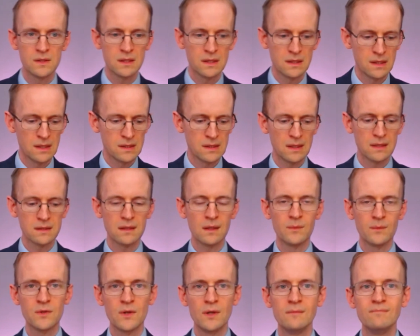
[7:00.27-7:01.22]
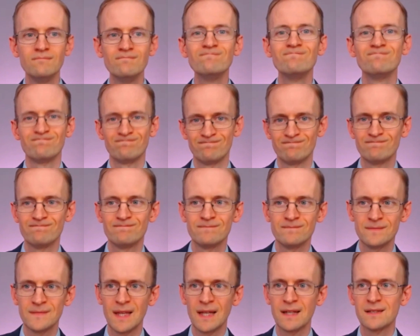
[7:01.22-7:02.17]
new statistics come through.
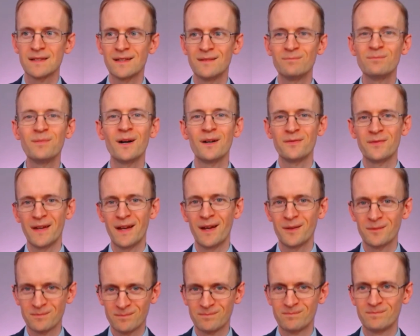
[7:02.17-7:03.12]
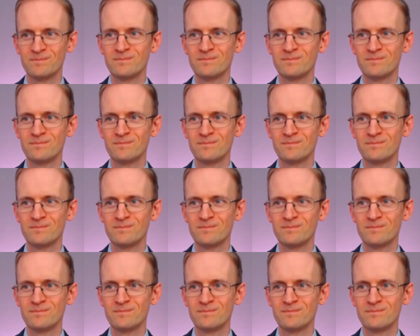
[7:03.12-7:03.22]
Thanks and bye for now.